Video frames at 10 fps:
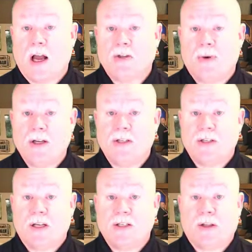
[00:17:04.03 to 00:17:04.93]

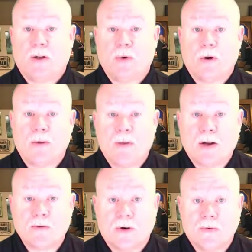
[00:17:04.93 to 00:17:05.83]
26 at the North
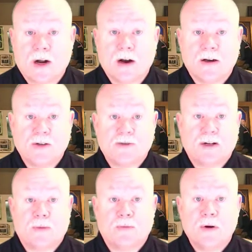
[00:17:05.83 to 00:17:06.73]
Metro Fire District
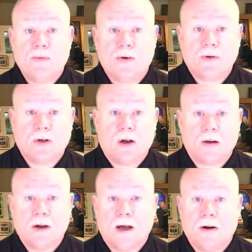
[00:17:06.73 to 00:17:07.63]
in Broomfield,
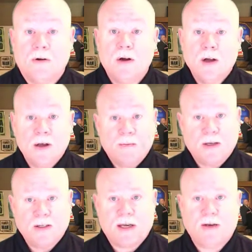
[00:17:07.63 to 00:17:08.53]
Colorado, my
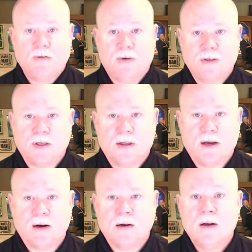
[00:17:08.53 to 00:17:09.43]
second visit
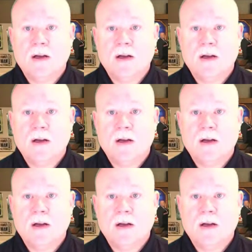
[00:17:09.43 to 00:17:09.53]
there.